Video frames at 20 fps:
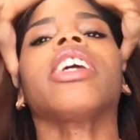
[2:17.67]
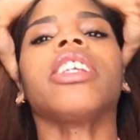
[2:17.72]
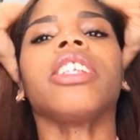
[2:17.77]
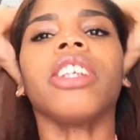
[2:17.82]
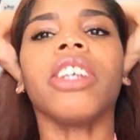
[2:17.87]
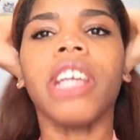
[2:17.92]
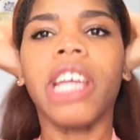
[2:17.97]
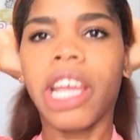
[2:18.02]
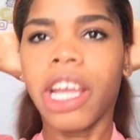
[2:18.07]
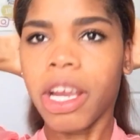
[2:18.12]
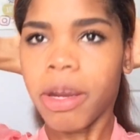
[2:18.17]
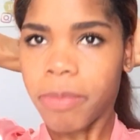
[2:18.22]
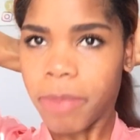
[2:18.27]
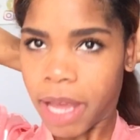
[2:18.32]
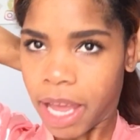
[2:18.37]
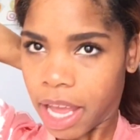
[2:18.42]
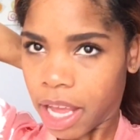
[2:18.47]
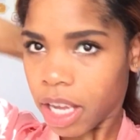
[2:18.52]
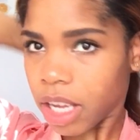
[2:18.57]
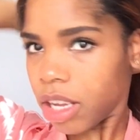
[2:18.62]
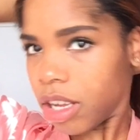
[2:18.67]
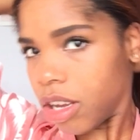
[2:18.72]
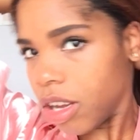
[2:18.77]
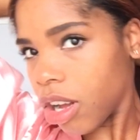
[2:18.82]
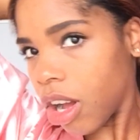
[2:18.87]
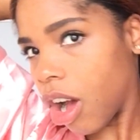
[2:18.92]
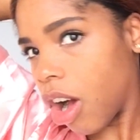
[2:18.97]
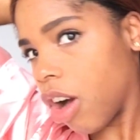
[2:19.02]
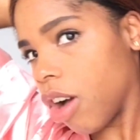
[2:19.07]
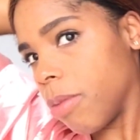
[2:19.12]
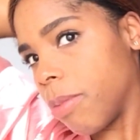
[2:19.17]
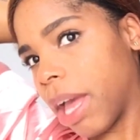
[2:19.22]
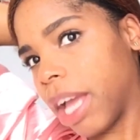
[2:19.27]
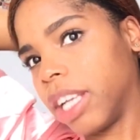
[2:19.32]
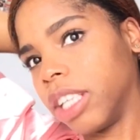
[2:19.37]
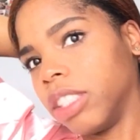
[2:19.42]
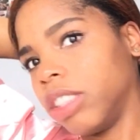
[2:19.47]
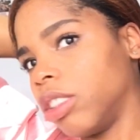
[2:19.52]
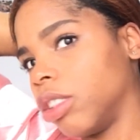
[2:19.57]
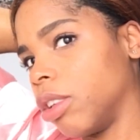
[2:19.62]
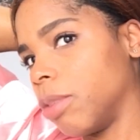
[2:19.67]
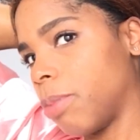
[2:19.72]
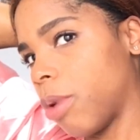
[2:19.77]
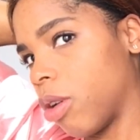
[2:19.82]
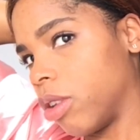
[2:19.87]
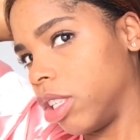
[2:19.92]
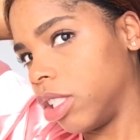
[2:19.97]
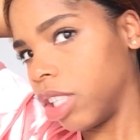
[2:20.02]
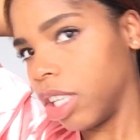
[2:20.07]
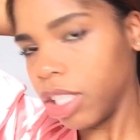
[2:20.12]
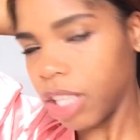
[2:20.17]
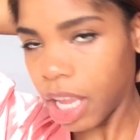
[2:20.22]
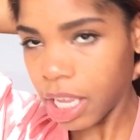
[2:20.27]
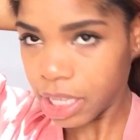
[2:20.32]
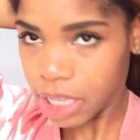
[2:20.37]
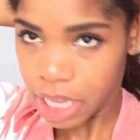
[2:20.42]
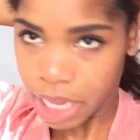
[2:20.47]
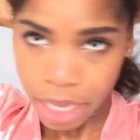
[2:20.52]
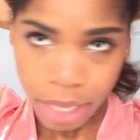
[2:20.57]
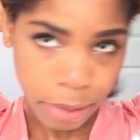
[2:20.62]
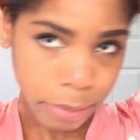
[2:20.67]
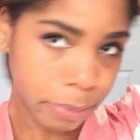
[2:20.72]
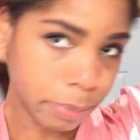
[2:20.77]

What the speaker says: your hair back, all back into a ponytail like that.